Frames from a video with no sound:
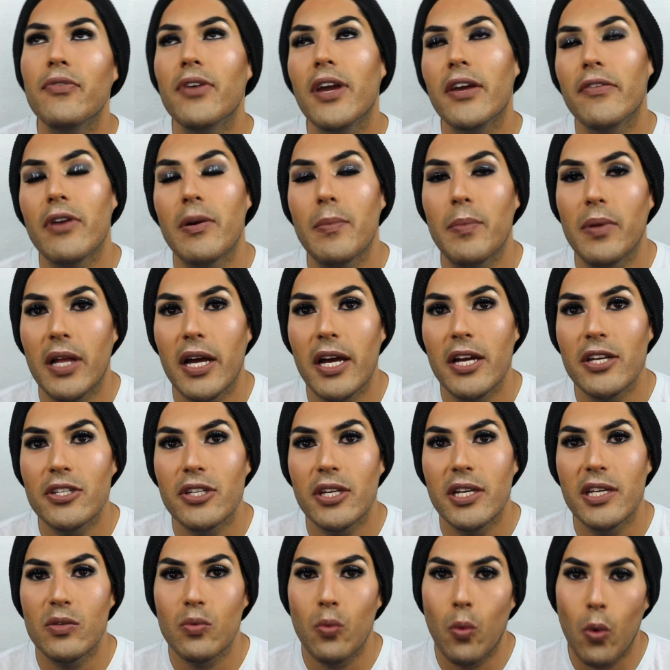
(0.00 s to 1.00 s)
favorite
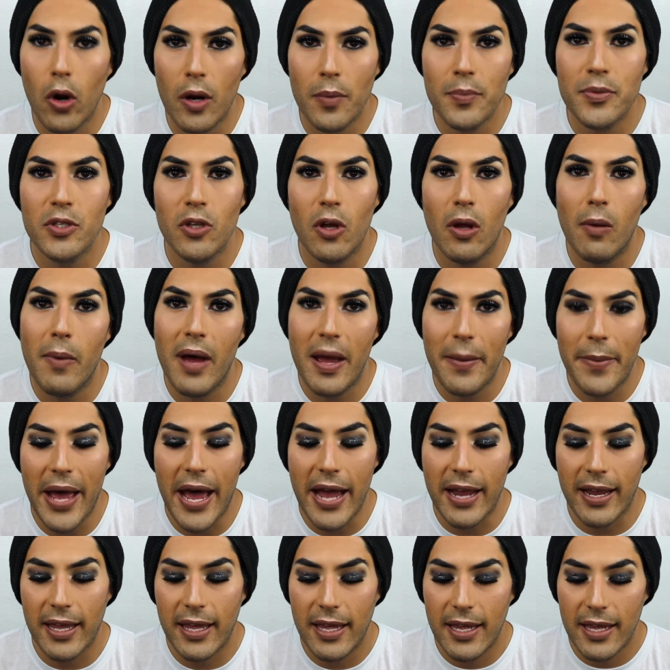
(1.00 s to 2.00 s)
blush is Warm Soul by
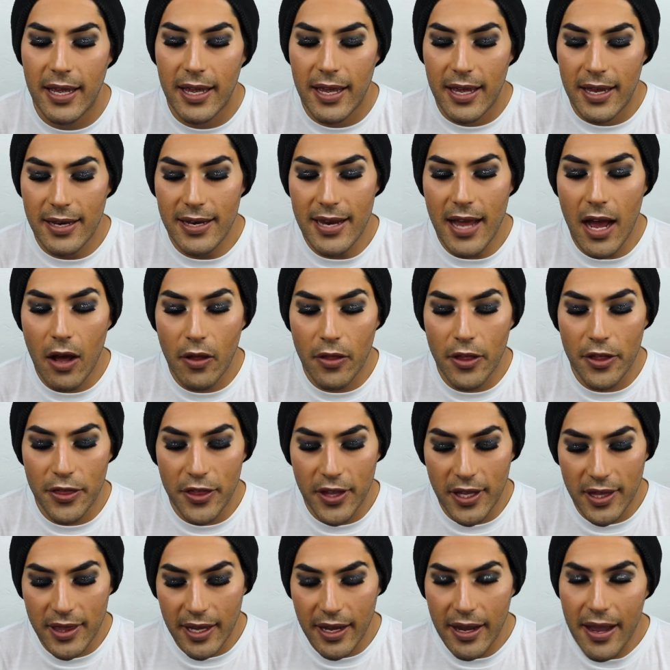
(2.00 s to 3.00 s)
MAC. Now, the
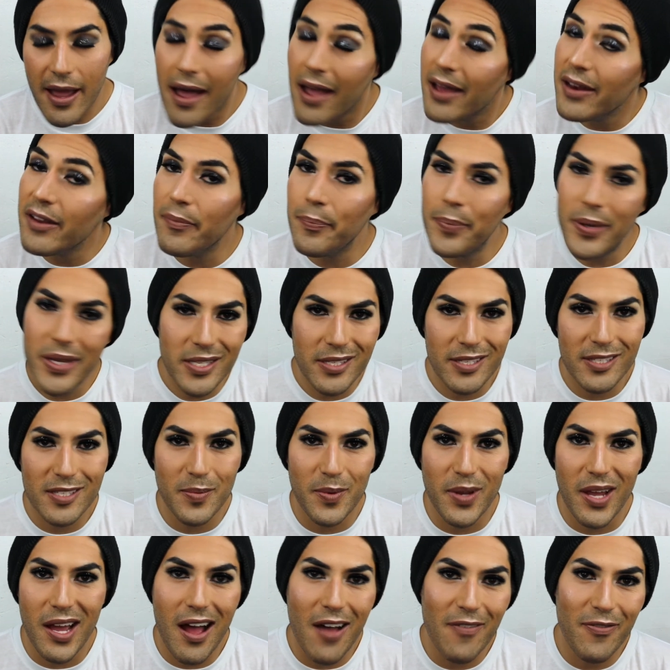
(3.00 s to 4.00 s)
thing that kind of
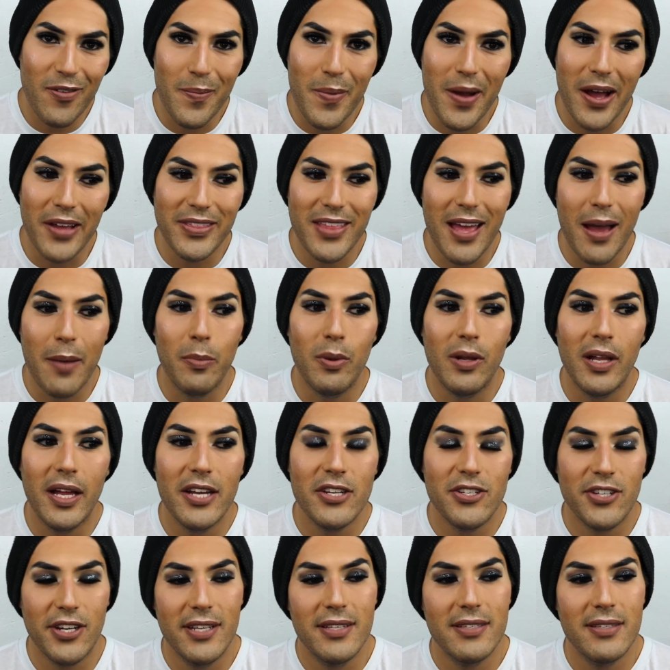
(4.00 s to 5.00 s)
pisses me off about that
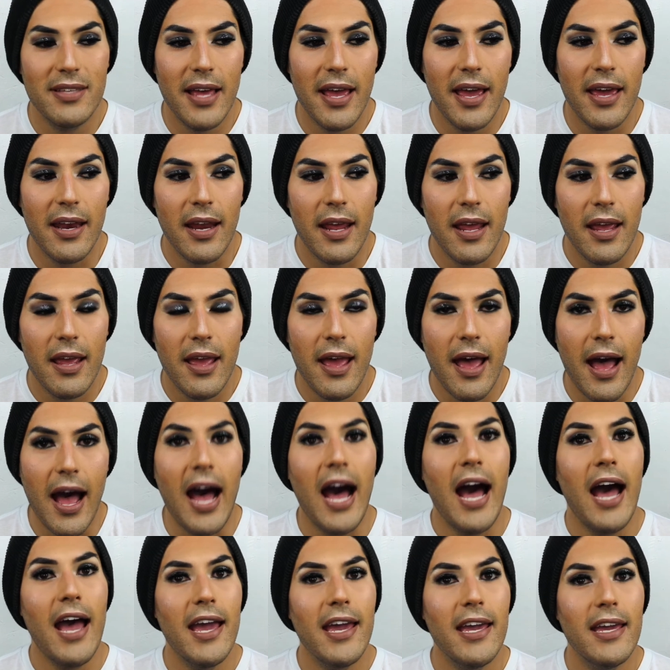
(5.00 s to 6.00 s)
blush is that
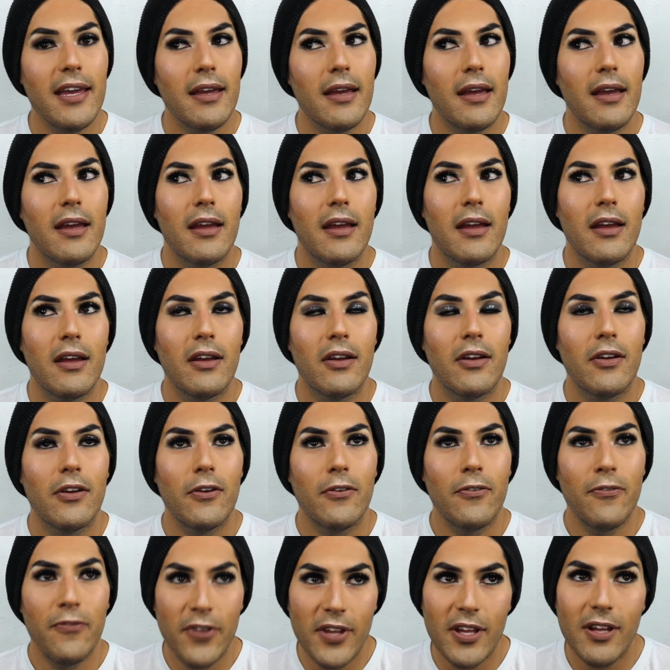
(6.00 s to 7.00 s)
I
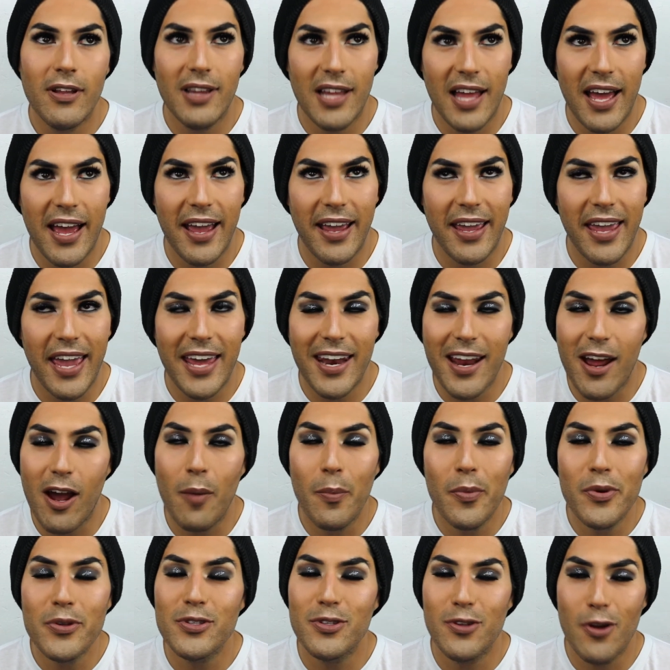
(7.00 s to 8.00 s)
feel like, and I
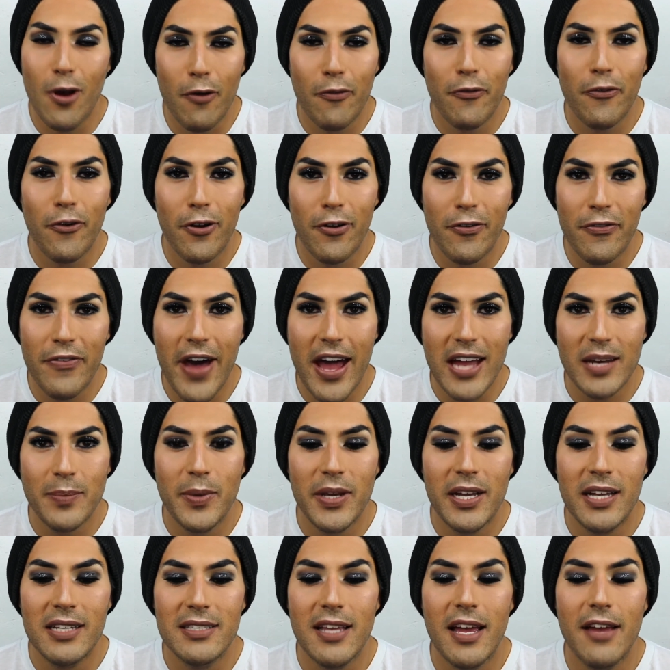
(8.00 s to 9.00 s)
almost know for a fact
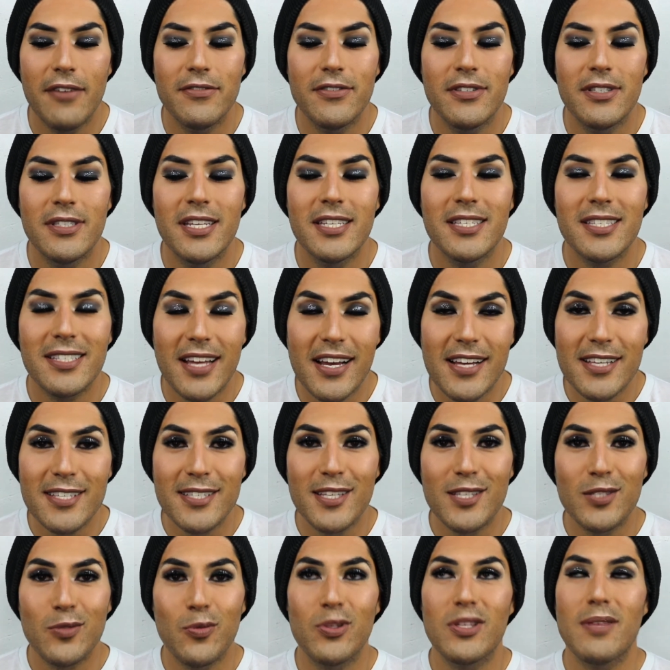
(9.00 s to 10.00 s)
because I've discussed
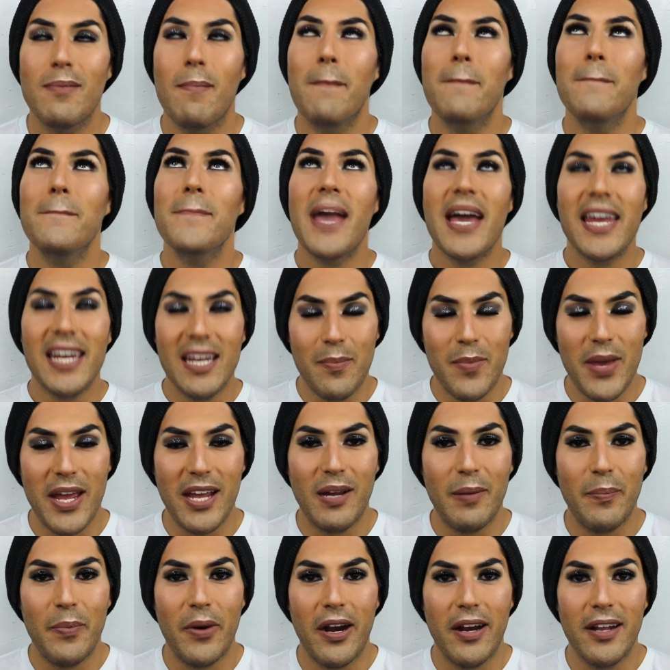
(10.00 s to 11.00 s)
this with many
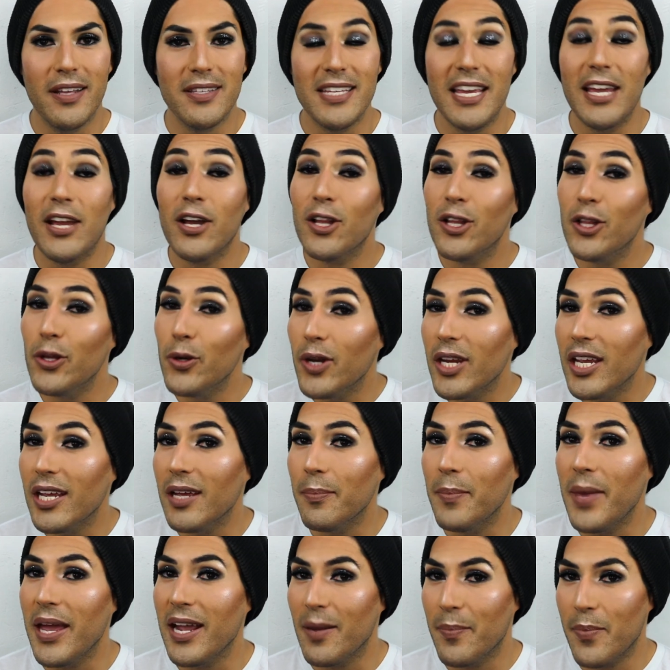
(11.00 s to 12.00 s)
makeup artists,
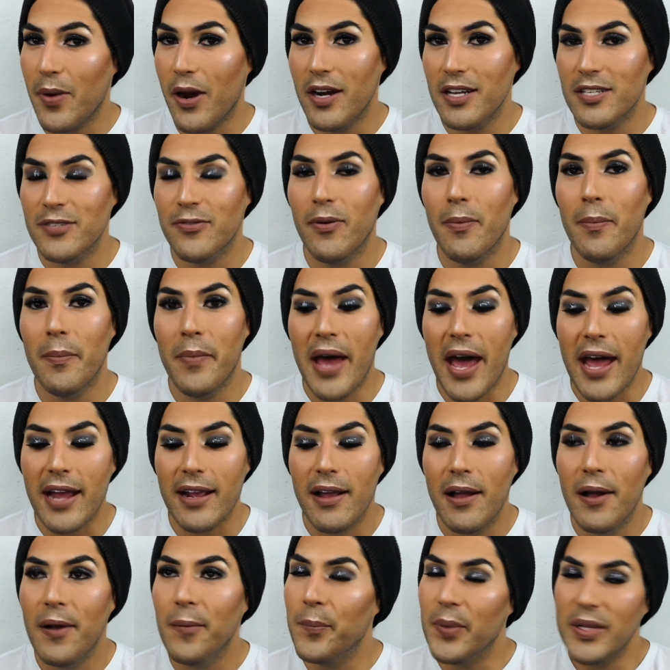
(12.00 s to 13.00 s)
including makeup artists from
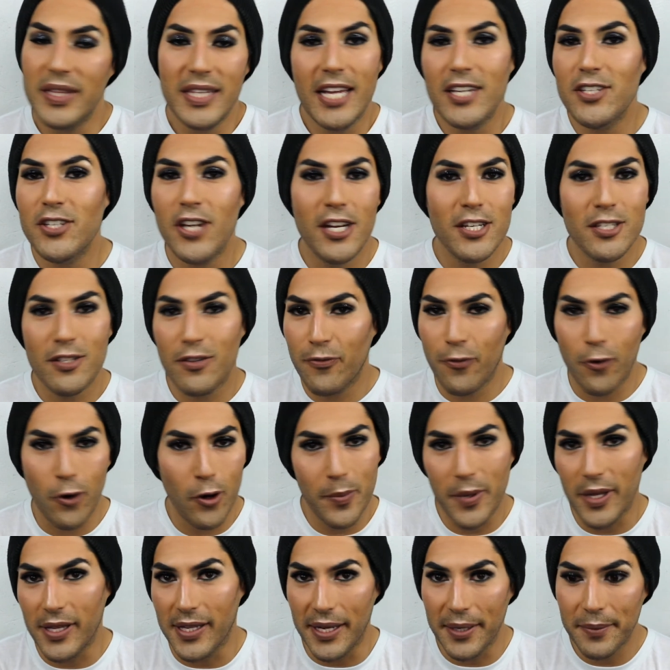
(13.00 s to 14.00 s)
MAC, but they changed the
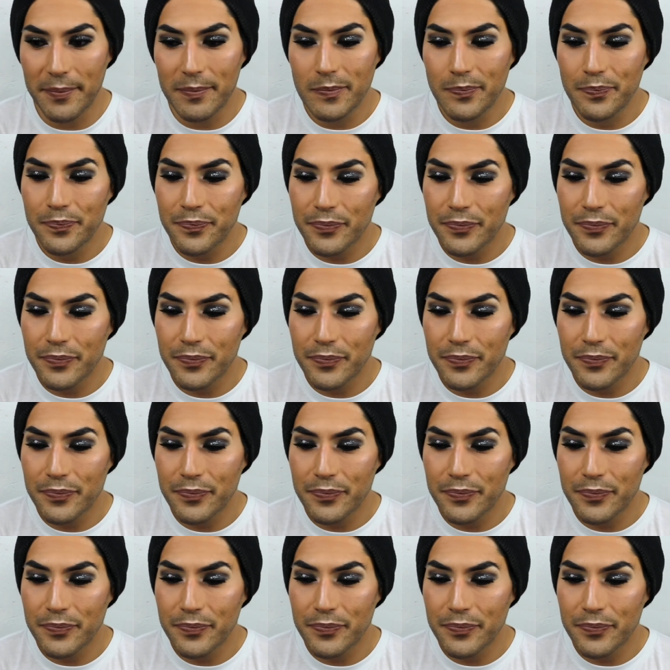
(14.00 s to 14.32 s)
formula.